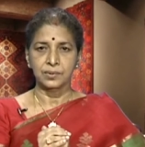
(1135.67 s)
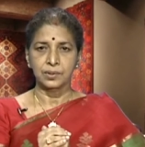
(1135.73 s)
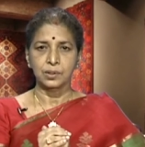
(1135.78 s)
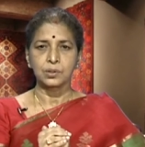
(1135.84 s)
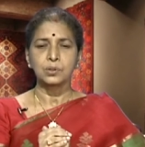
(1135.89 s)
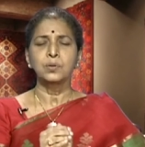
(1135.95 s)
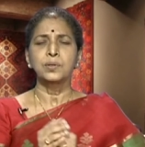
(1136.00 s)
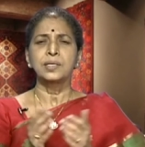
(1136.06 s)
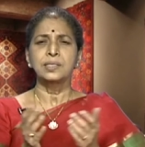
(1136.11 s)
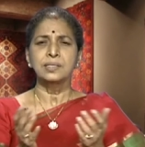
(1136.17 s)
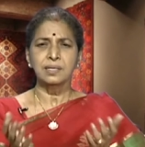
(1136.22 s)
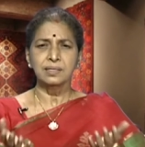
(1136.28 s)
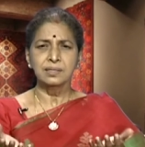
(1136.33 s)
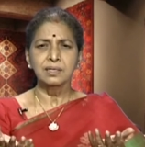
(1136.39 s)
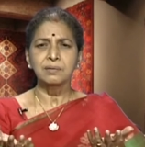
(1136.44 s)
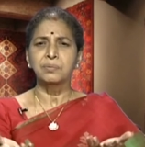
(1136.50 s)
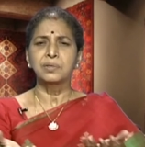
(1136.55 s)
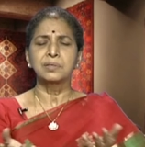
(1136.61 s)
So, it is
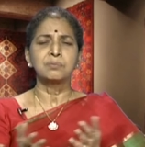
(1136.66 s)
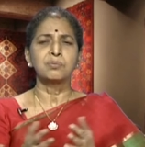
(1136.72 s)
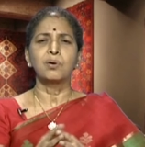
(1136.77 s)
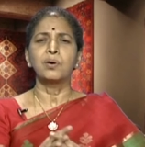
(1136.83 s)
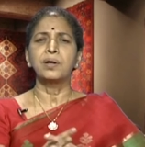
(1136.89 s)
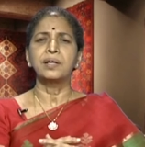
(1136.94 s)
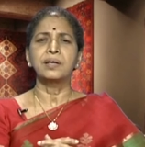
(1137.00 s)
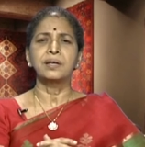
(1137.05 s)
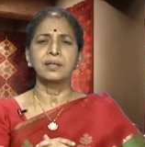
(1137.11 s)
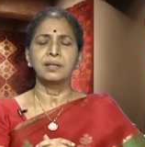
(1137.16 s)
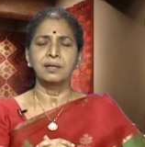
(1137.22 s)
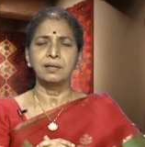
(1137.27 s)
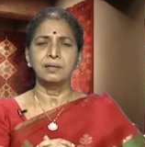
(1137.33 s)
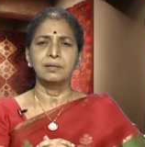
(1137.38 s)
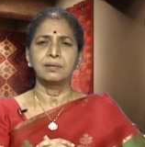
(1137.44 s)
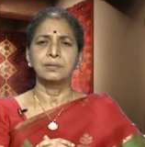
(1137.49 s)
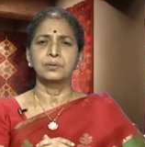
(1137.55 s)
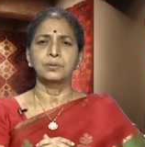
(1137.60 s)
nothing but boiling in a
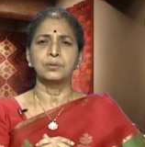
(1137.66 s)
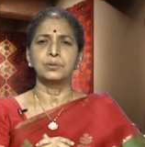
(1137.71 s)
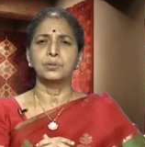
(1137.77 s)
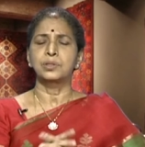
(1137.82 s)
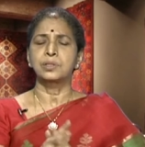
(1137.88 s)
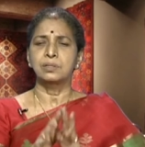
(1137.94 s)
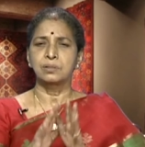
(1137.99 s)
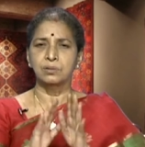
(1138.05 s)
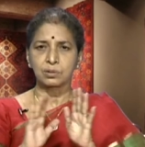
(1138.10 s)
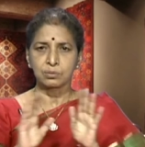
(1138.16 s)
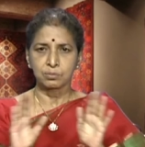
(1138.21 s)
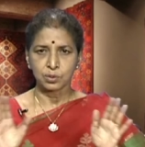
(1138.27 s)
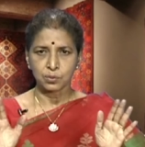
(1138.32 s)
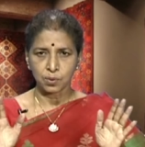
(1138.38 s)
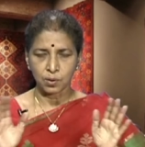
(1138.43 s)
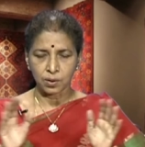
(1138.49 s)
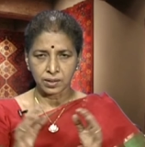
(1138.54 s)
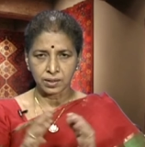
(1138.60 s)
solution to remove
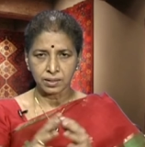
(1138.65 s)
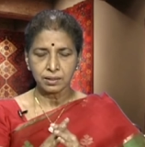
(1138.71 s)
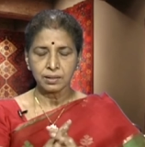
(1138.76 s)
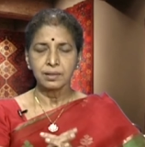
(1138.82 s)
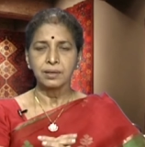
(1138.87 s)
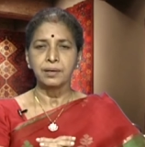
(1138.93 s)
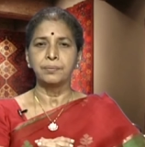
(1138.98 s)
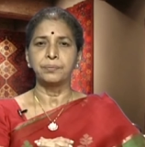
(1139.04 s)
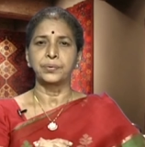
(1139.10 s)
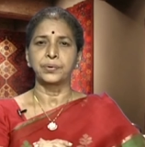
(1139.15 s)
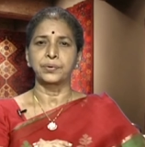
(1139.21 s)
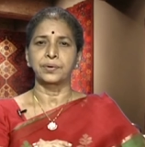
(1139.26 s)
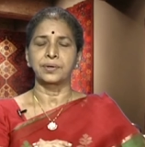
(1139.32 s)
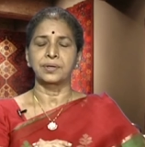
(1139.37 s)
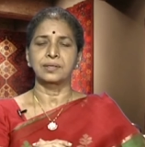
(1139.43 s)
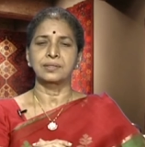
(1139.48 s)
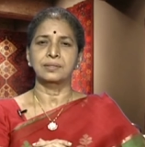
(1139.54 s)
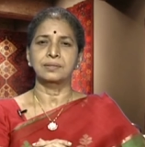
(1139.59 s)
all the
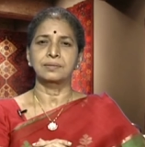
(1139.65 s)
impurities.